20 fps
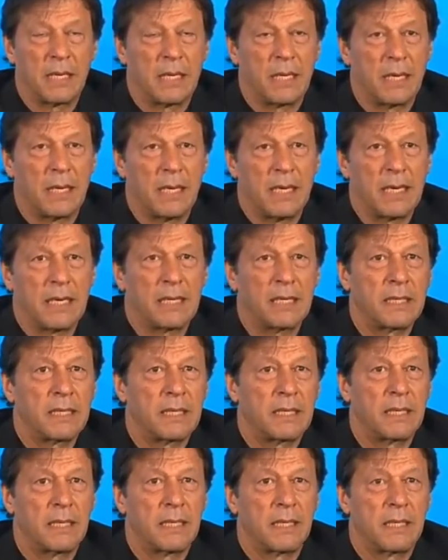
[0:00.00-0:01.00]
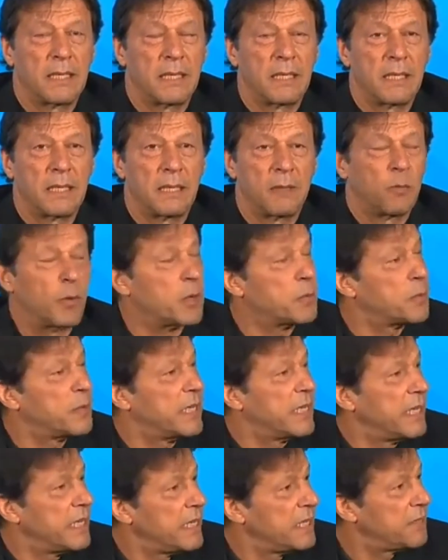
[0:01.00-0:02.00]
And what
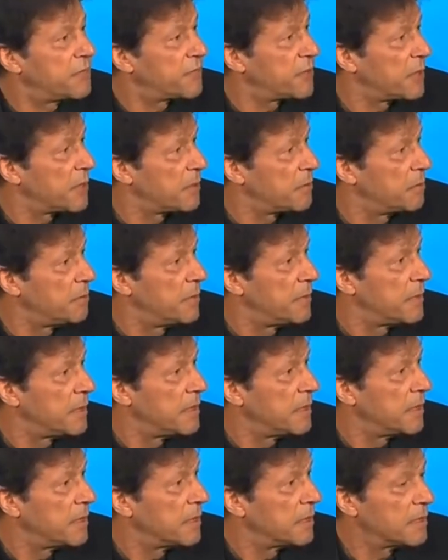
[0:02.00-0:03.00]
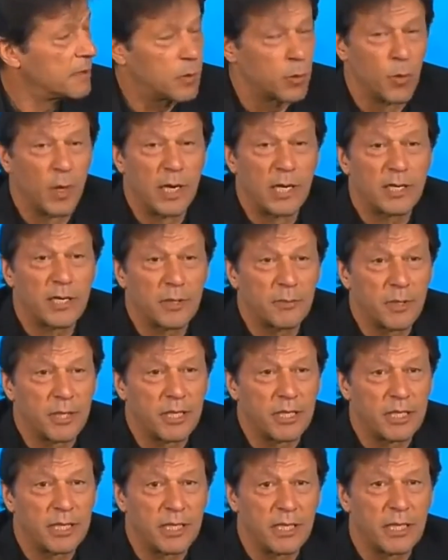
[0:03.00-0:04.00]
we need from the world
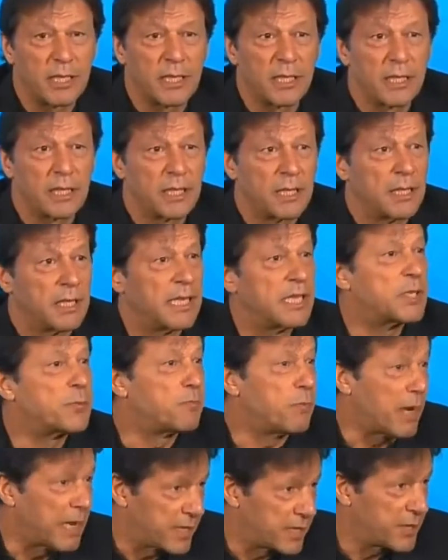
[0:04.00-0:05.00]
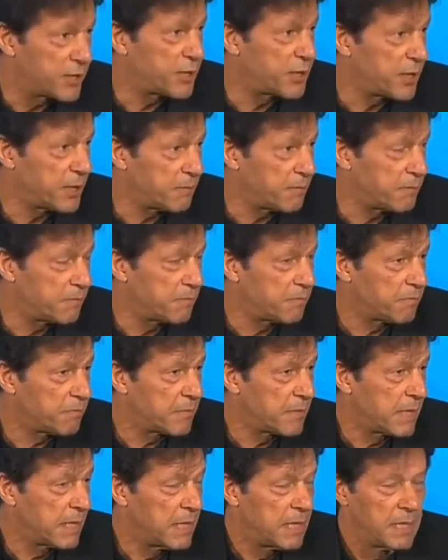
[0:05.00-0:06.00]
community is partnership,
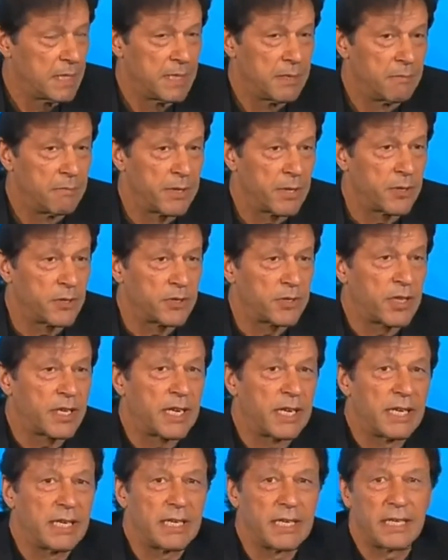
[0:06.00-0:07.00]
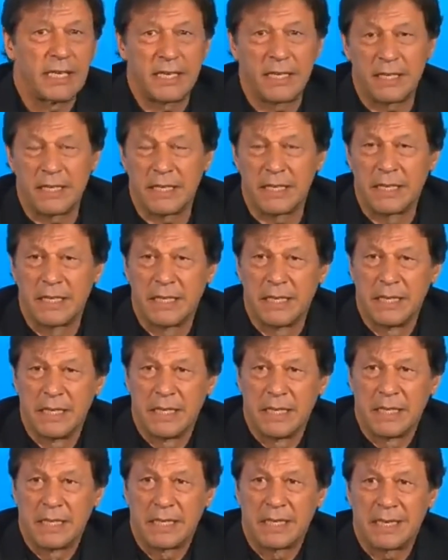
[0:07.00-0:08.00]
because clearly
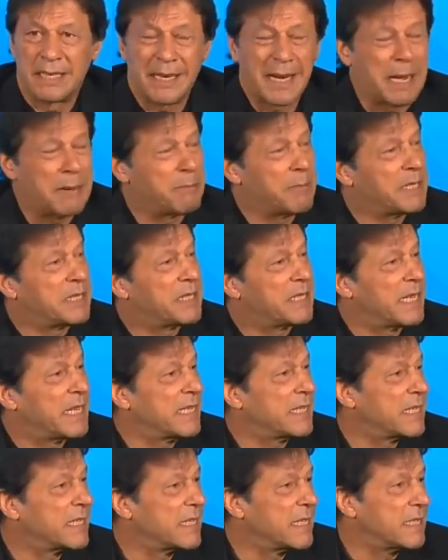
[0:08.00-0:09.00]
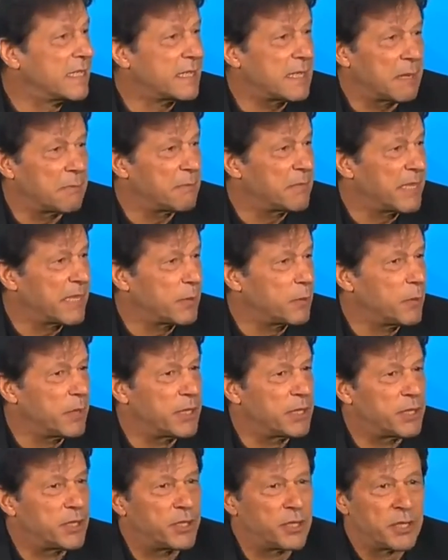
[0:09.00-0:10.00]
climate change is something
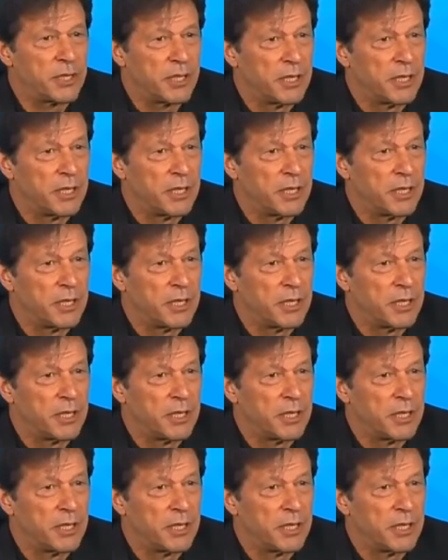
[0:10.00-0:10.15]
which